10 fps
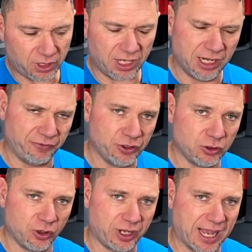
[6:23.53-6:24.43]
And if you
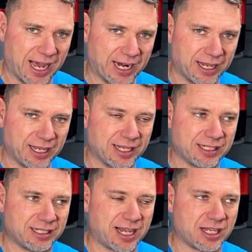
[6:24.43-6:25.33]
look at it, it
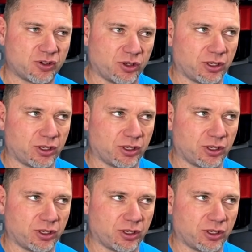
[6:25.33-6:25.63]
says,